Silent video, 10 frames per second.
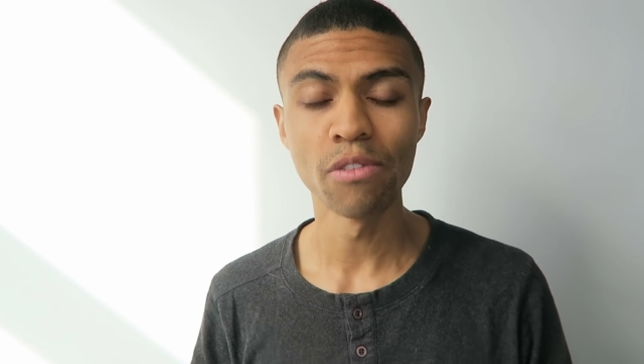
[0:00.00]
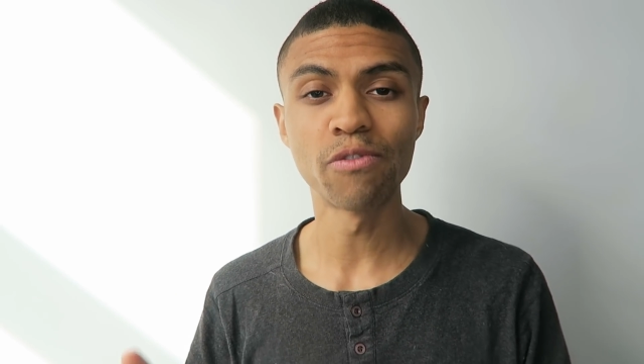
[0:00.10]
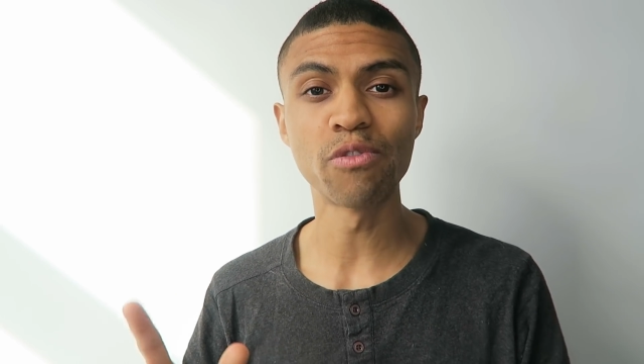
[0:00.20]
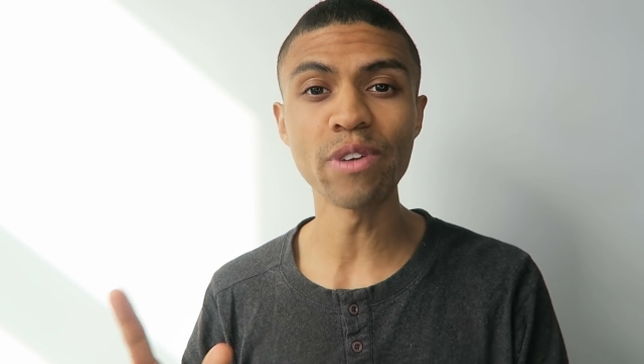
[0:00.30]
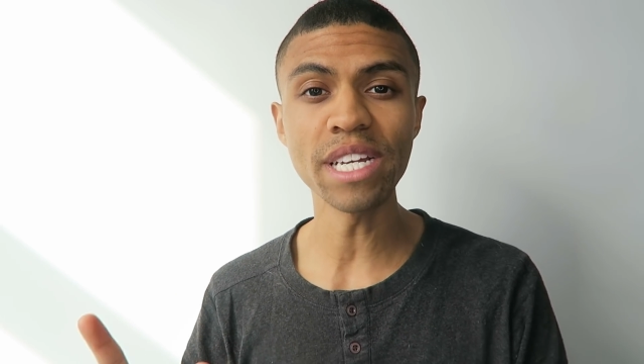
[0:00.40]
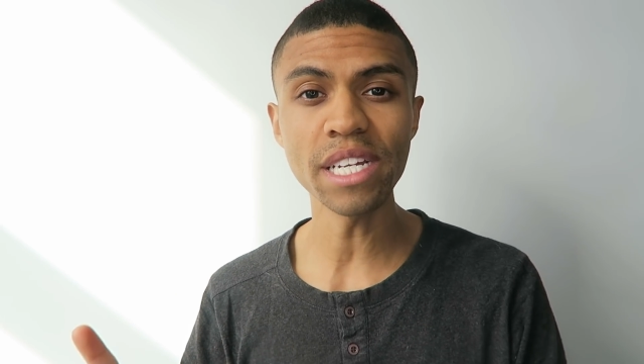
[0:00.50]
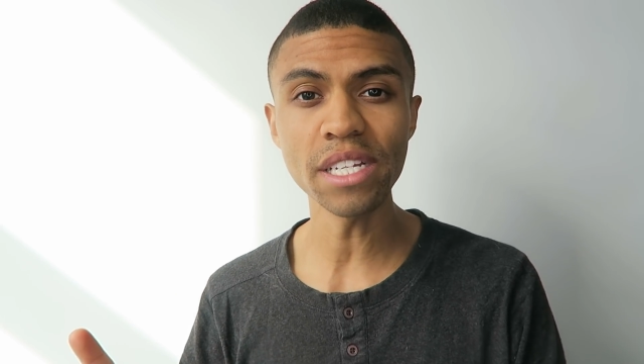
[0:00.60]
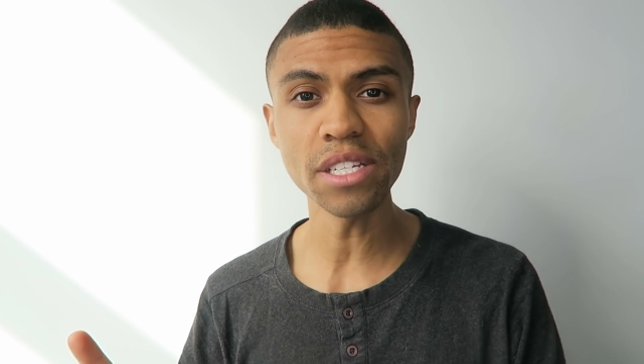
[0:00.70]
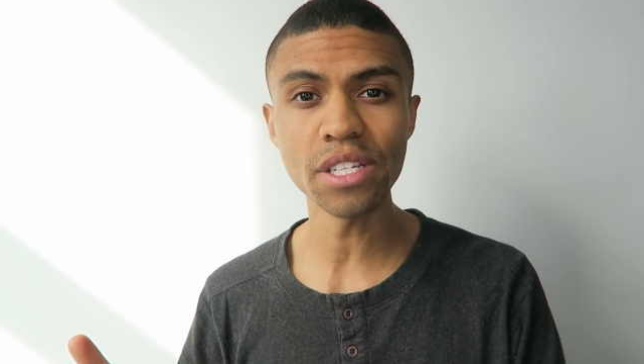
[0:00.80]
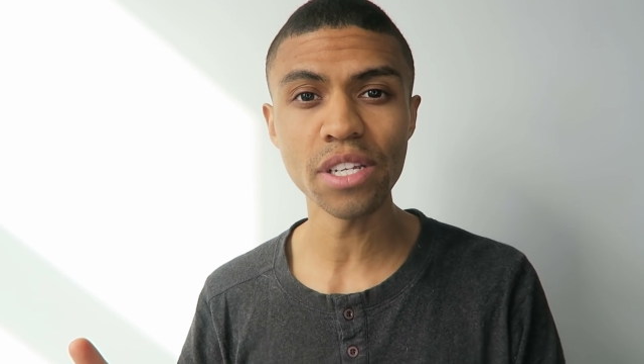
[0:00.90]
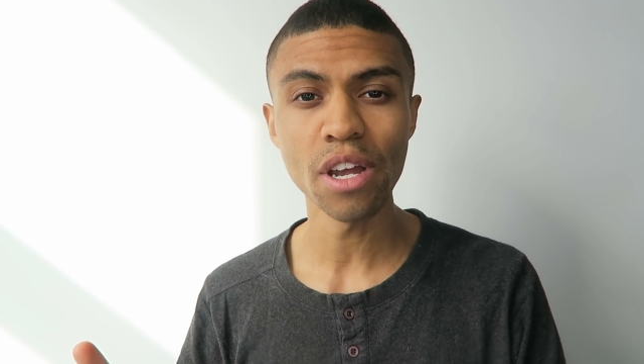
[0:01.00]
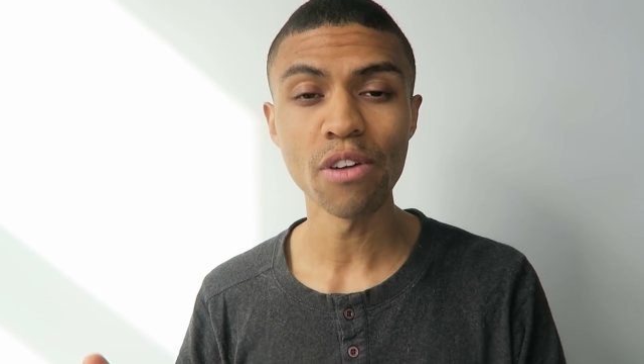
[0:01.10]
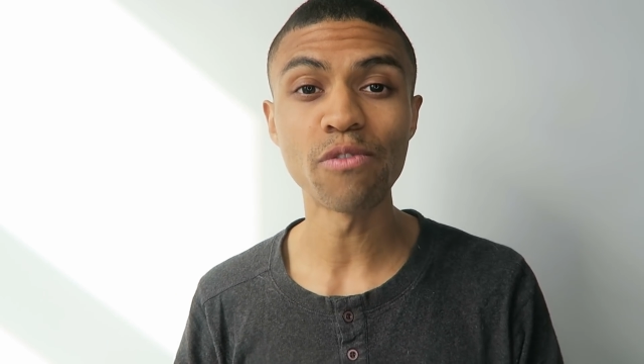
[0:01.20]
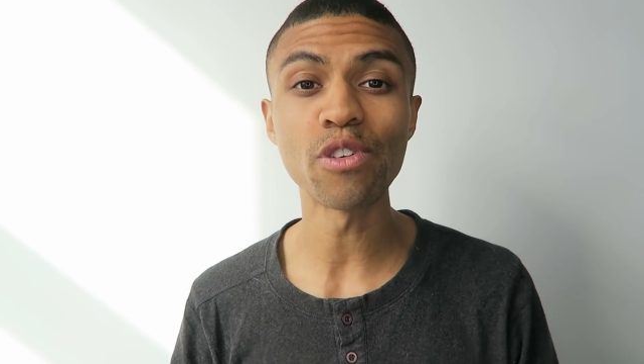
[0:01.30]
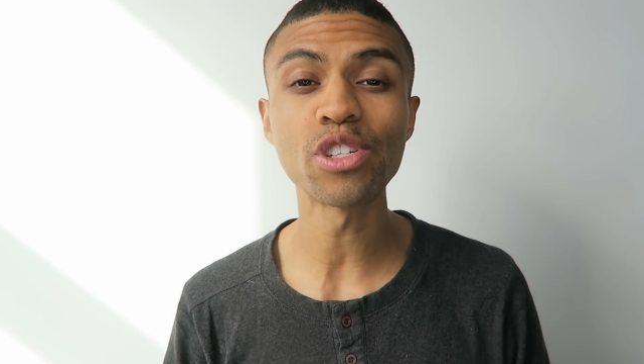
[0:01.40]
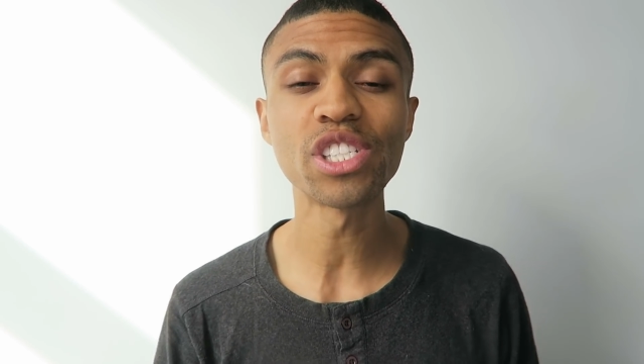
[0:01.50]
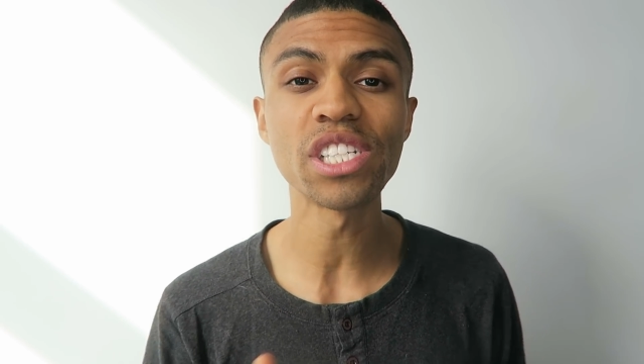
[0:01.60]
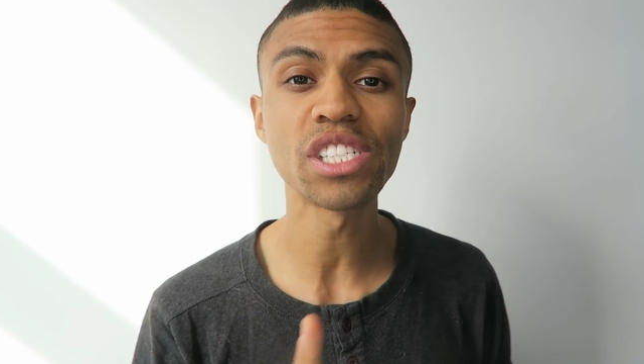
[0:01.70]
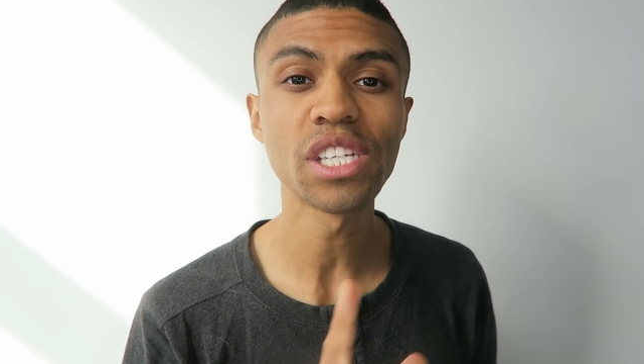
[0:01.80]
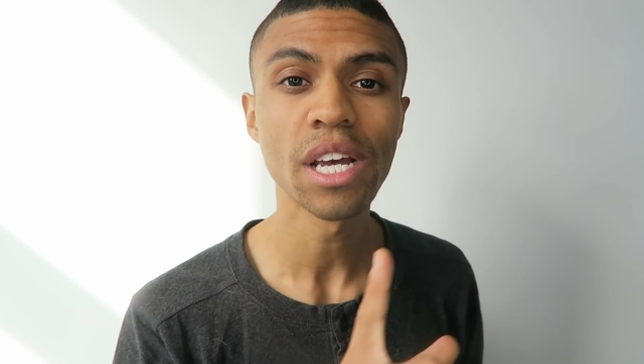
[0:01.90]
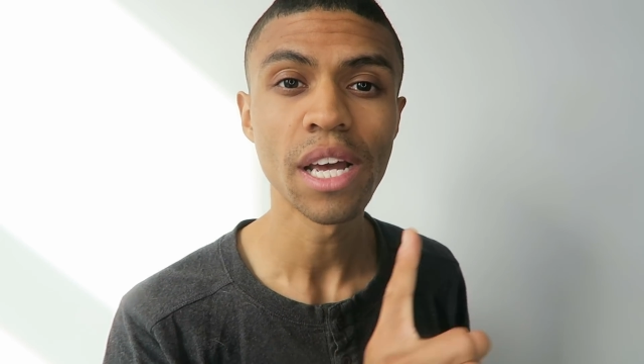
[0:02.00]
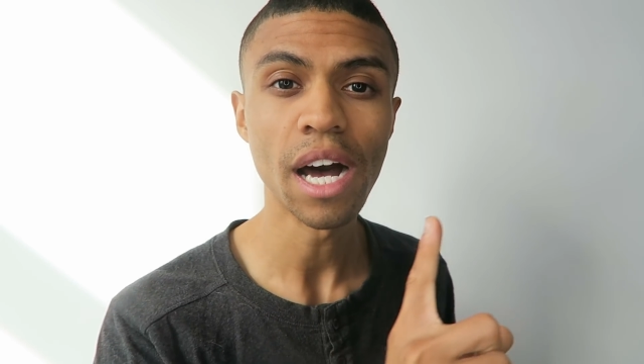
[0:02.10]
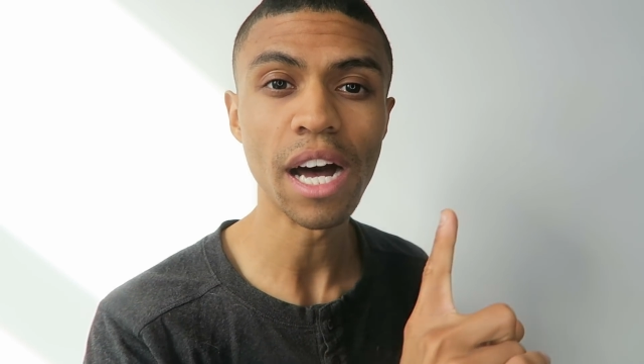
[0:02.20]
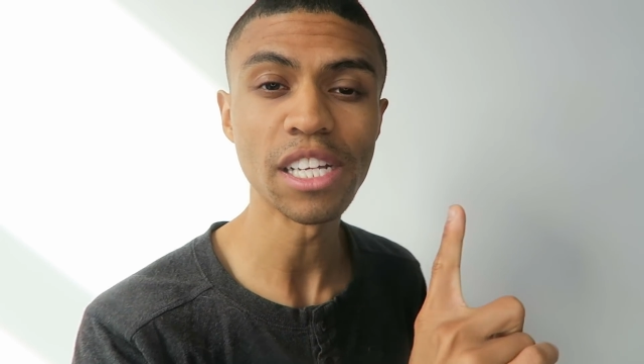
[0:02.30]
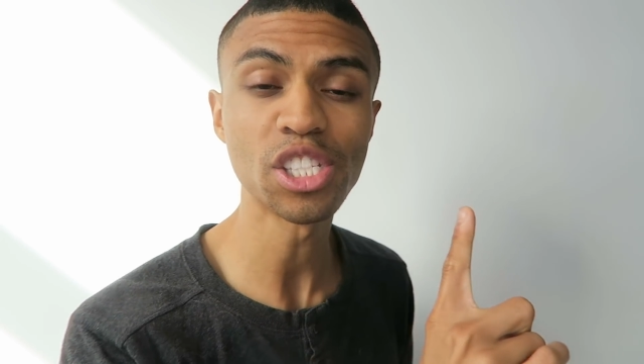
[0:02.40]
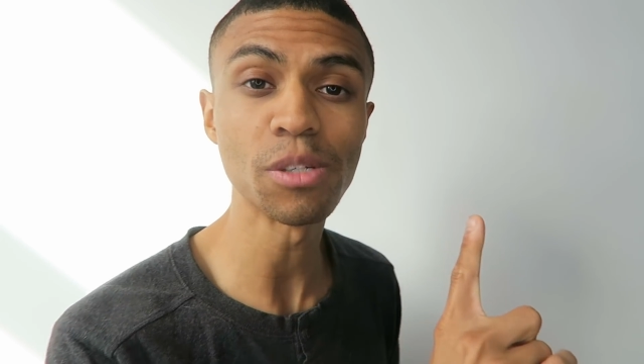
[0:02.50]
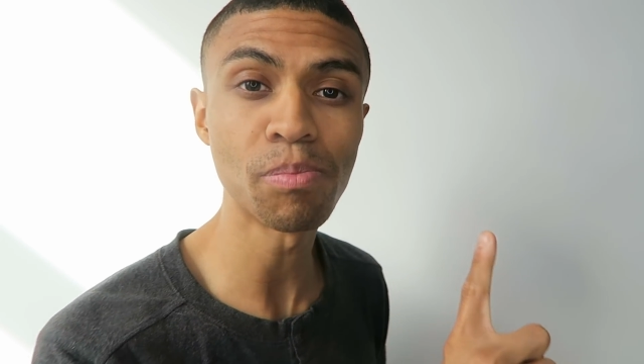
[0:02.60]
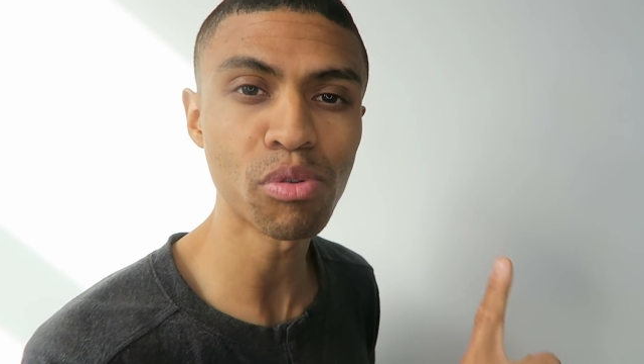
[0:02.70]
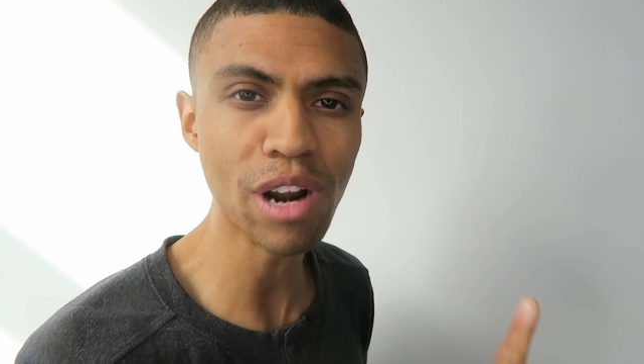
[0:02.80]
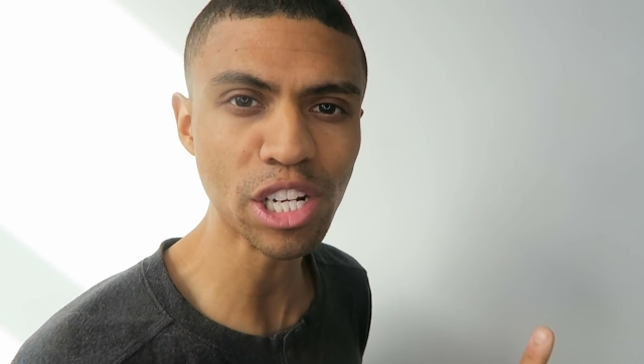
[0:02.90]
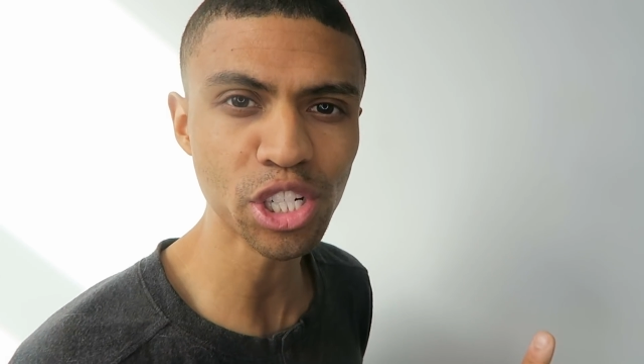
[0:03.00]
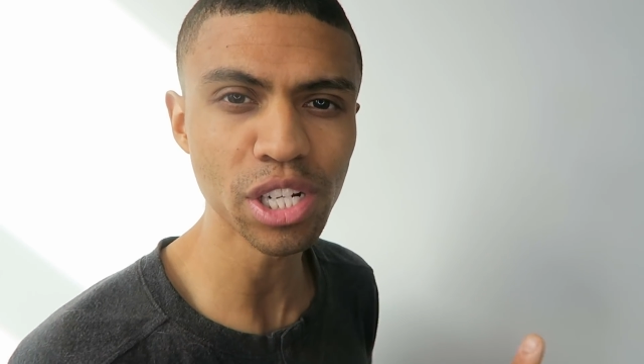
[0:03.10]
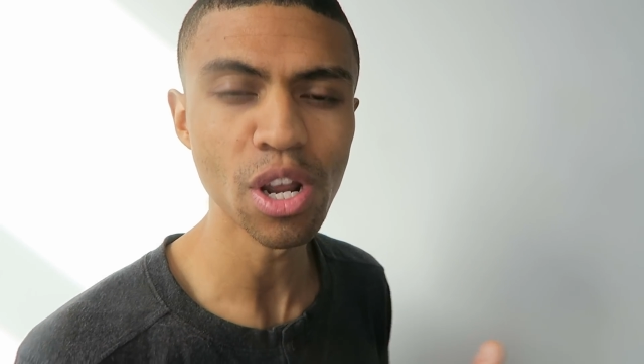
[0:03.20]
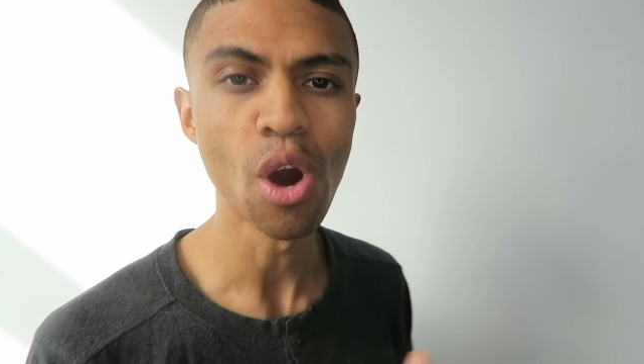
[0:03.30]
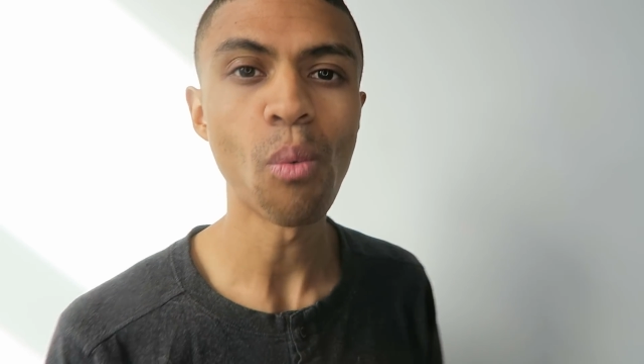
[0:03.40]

freeze versus uh, suppression.